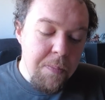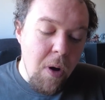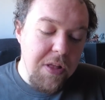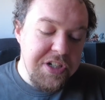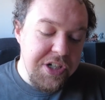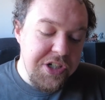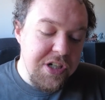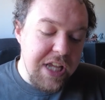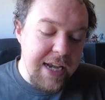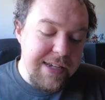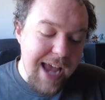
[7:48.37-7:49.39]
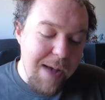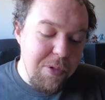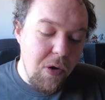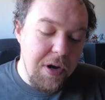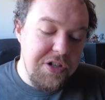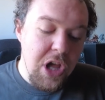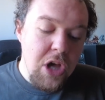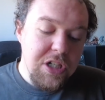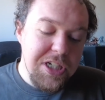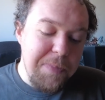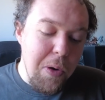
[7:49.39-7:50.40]
Politicians and tabloids
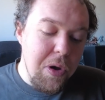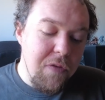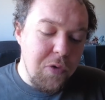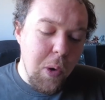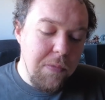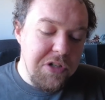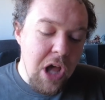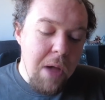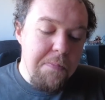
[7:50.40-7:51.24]
spoke of, quote,